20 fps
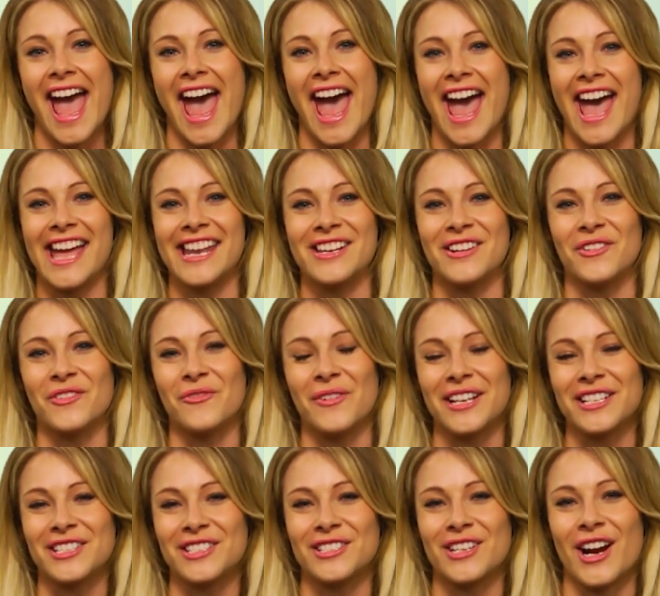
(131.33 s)
And
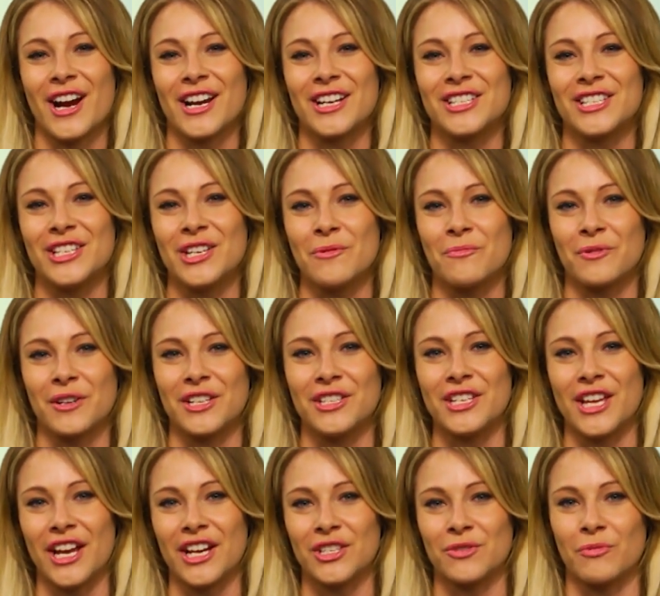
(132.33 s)
which star do you
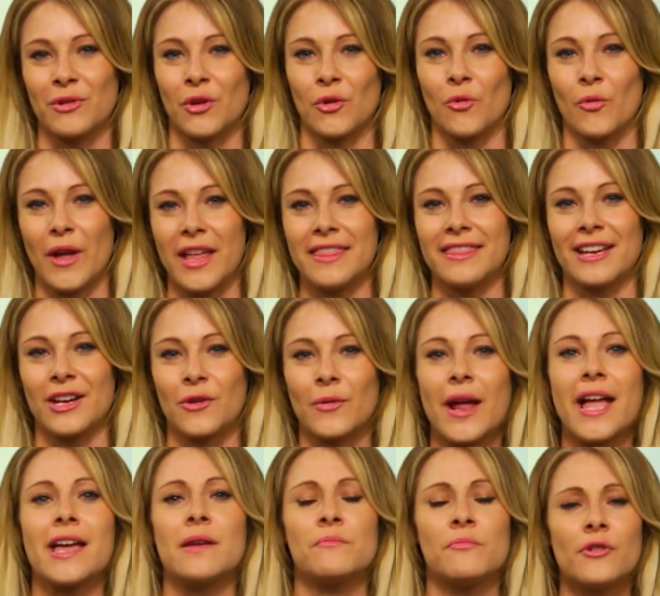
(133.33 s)
predict will win the
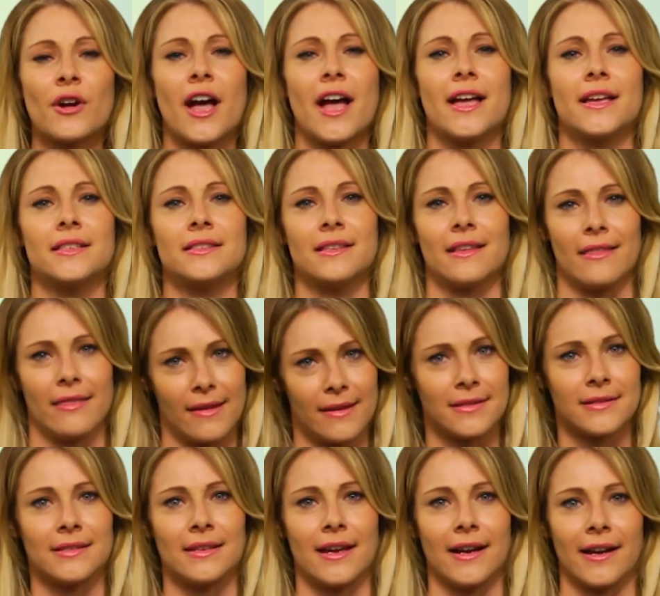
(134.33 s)
grand prize
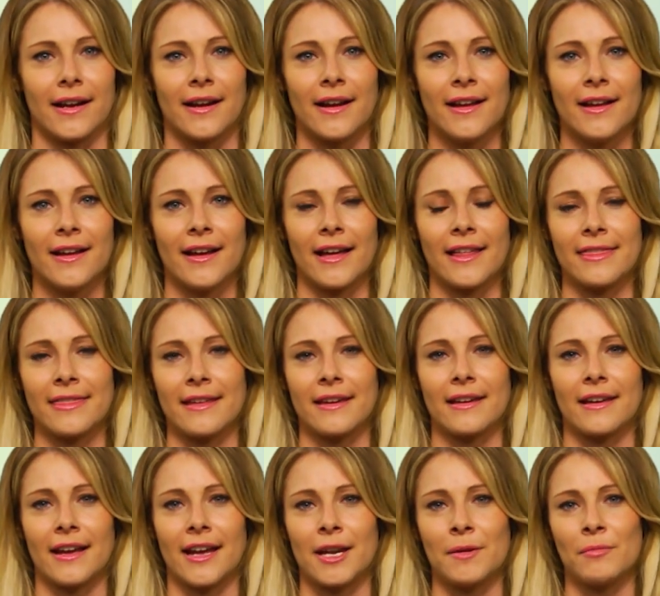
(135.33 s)
this year? I
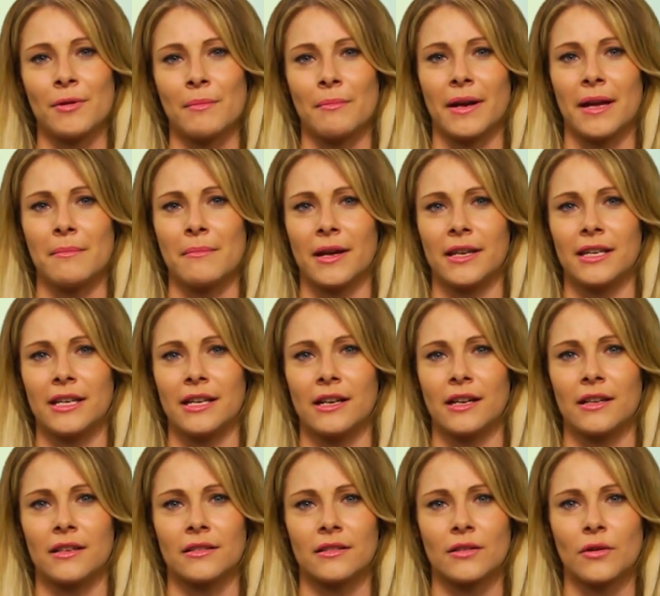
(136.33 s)
think I'd put my money
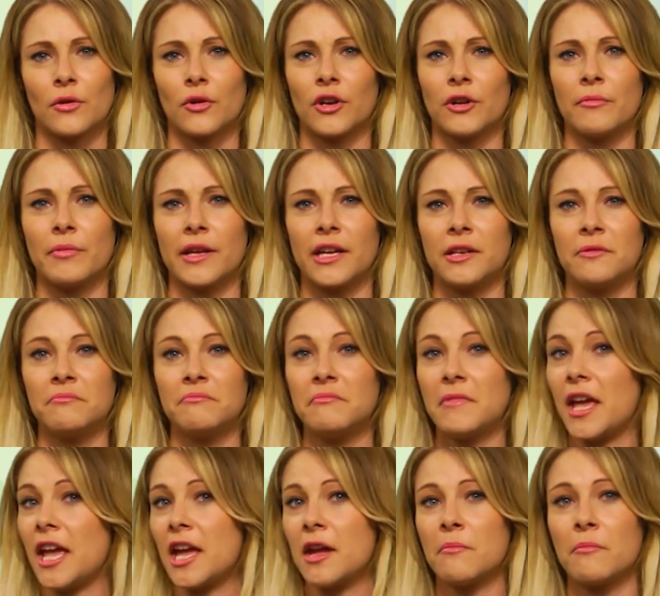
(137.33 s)
on Corbin,
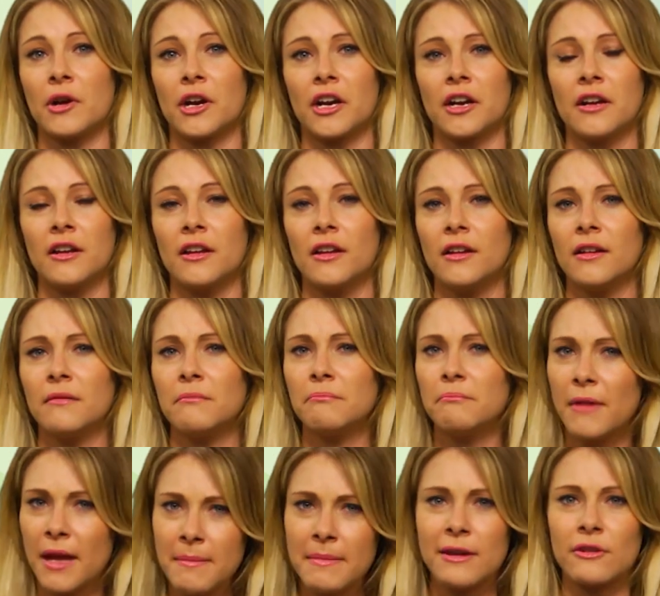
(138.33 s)
Amber,
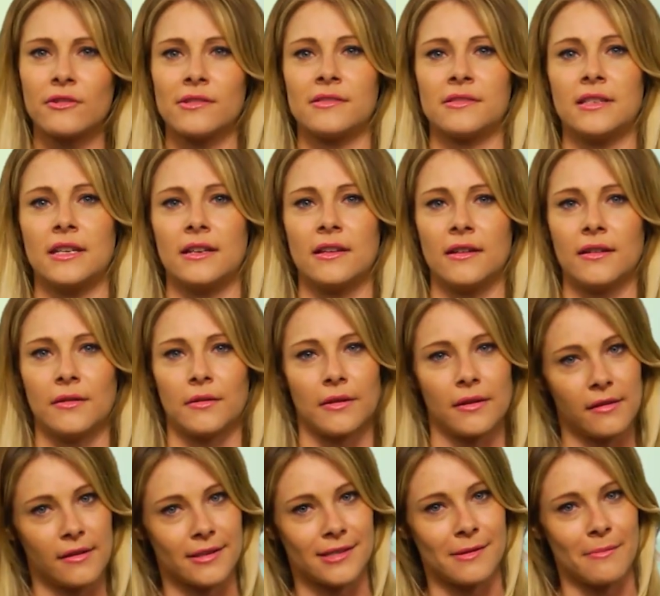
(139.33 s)
maybe Christina or
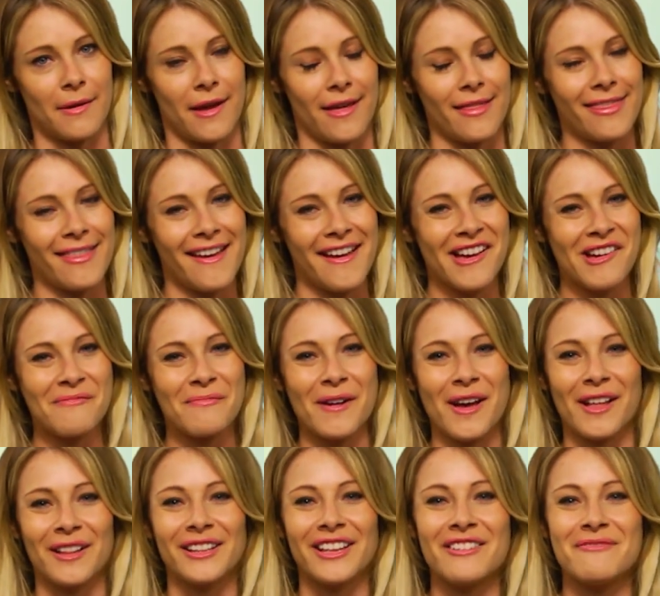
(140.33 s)
Elizabeth,
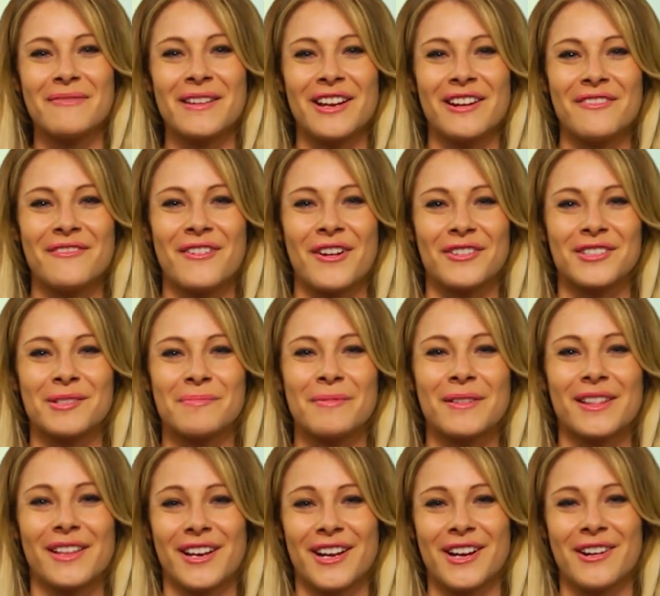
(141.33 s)
but leave me your votes
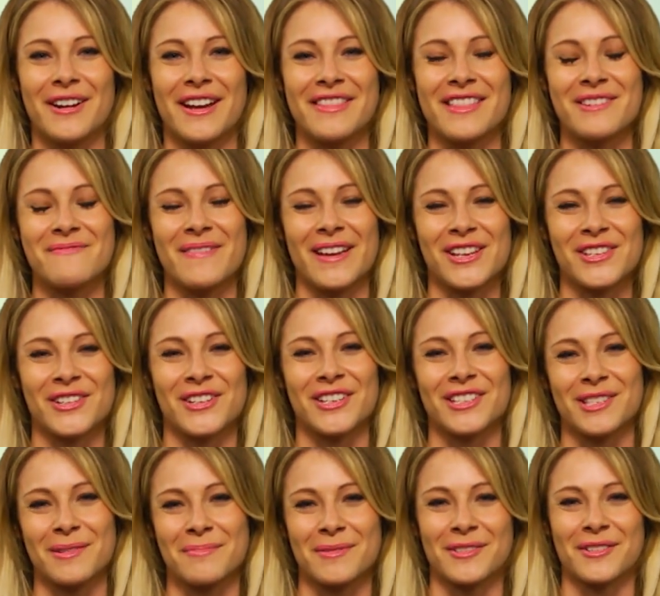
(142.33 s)
below and then make sure to
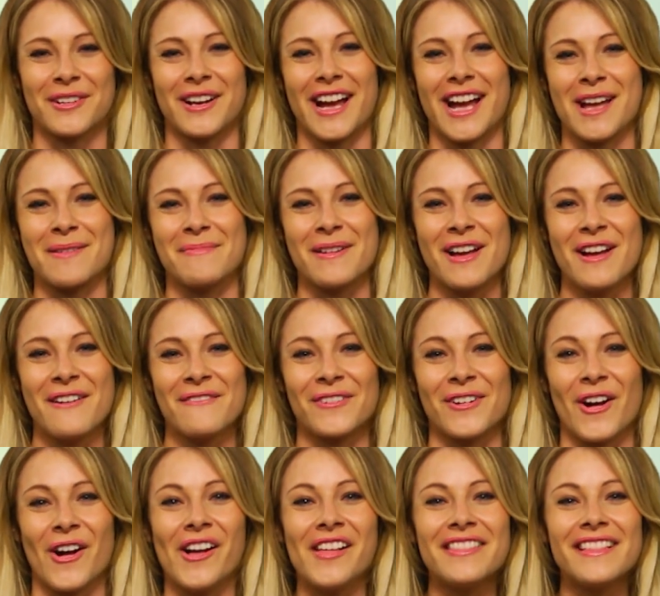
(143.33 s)
subscribe
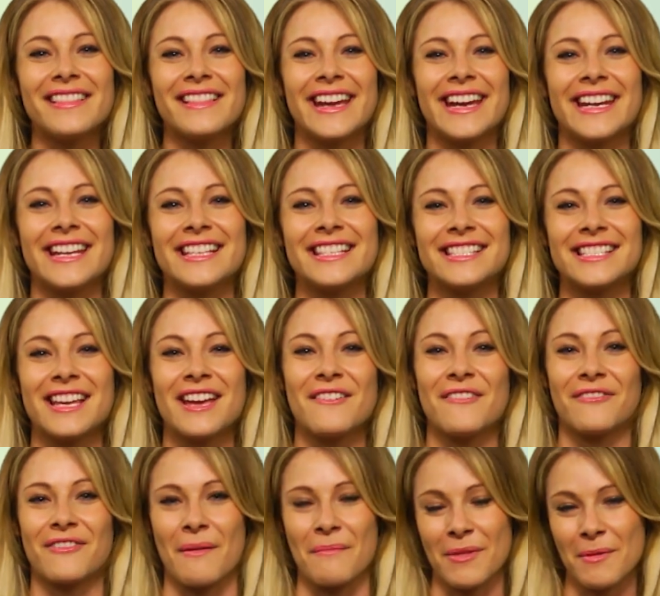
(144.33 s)
for all the latest
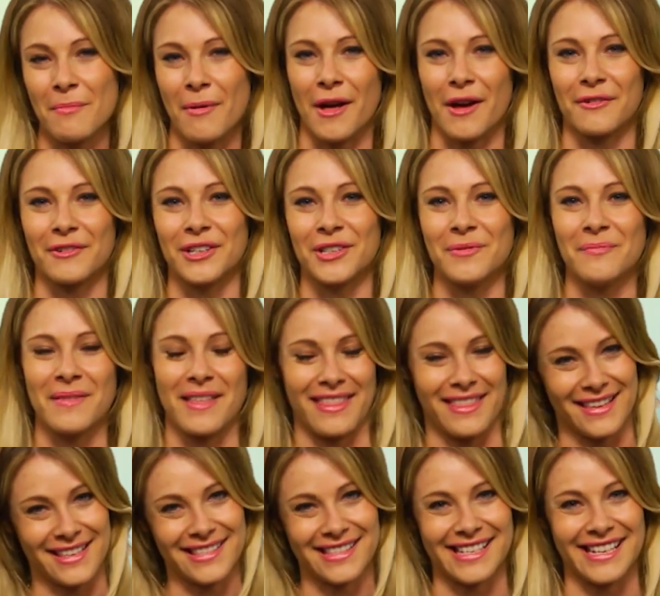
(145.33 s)
from the ballroom
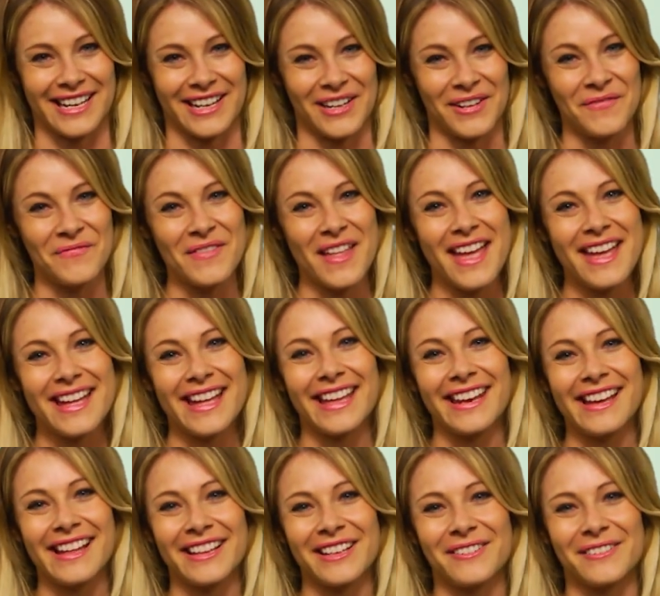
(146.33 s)
this year.
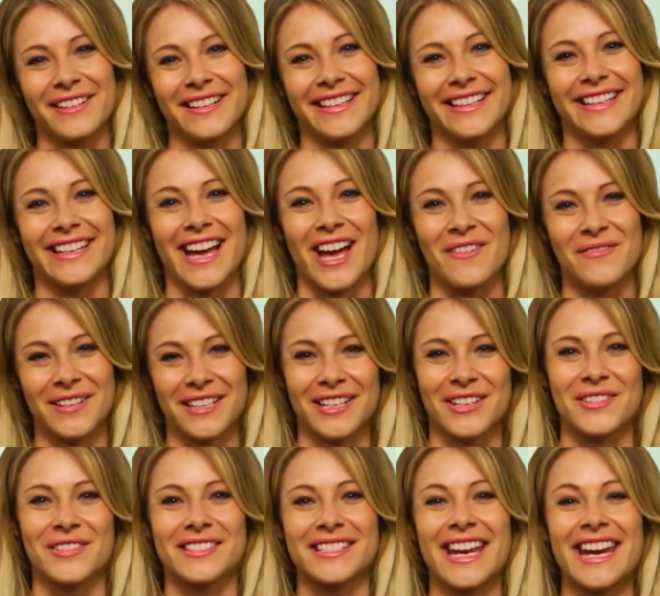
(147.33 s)
In Hollywood, I'm your
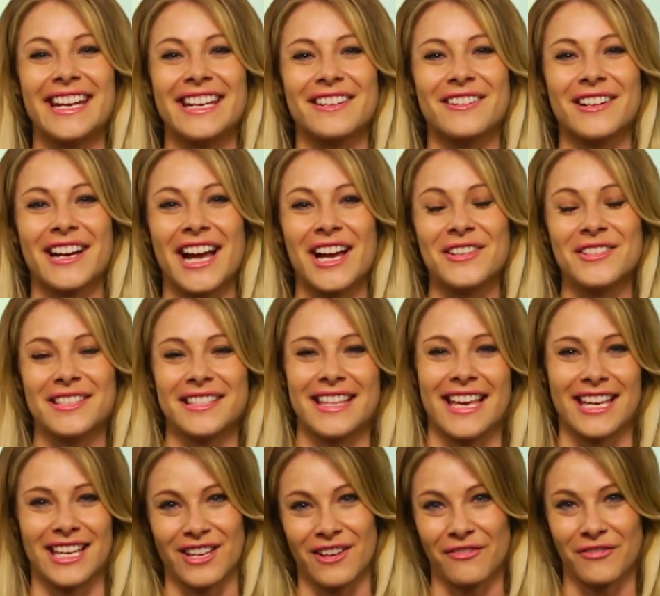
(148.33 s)
host, Katie Krause.
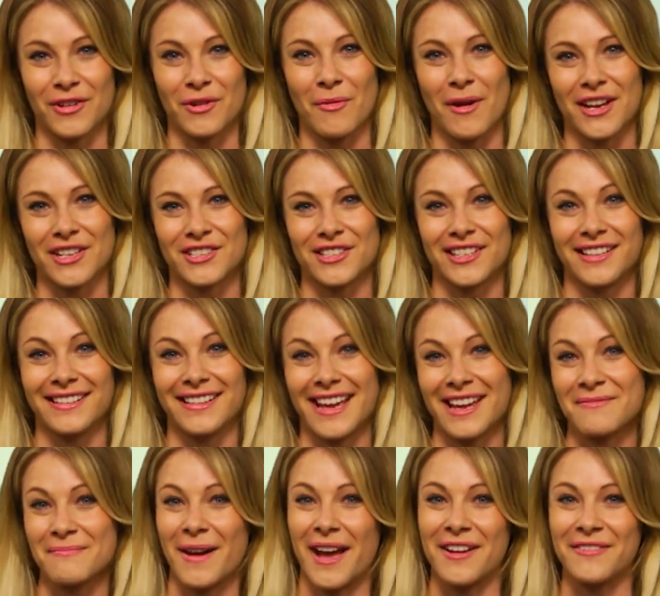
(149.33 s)
Thank you for watching,
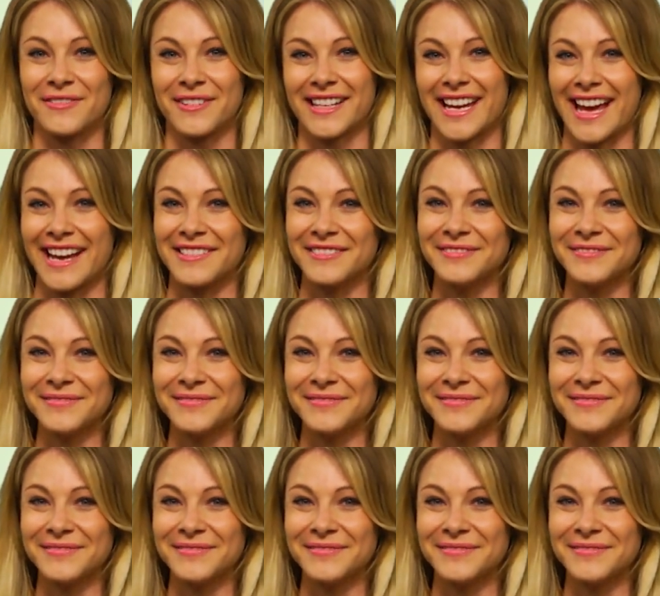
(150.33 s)
and bye for now.